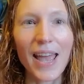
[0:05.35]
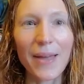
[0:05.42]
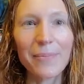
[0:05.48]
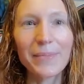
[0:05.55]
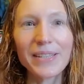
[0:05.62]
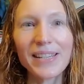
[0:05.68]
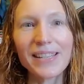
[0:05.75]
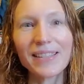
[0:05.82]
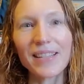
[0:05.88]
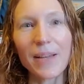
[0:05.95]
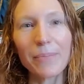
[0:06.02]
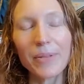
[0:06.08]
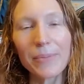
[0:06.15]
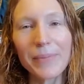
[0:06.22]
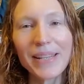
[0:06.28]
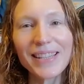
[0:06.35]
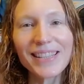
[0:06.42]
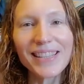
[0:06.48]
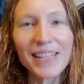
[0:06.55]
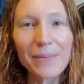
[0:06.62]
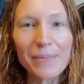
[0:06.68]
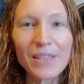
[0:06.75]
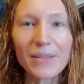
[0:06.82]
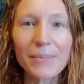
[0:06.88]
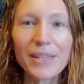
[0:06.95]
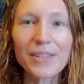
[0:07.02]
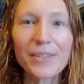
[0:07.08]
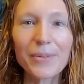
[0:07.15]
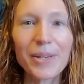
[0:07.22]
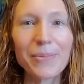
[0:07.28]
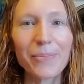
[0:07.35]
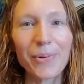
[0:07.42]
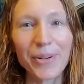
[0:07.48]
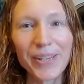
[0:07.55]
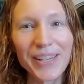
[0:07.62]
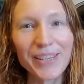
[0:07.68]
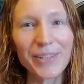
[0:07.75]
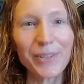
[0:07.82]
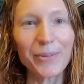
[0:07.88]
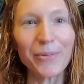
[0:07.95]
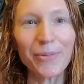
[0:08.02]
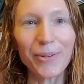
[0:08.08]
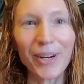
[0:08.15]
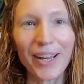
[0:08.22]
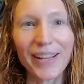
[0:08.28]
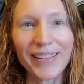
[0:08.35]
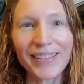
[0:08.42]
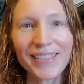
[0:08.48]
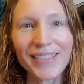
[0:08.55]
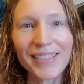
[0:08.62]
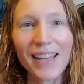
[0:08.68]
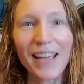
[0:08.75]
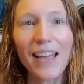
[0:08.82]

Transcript: MD supplement seems to be doing pretty good for us.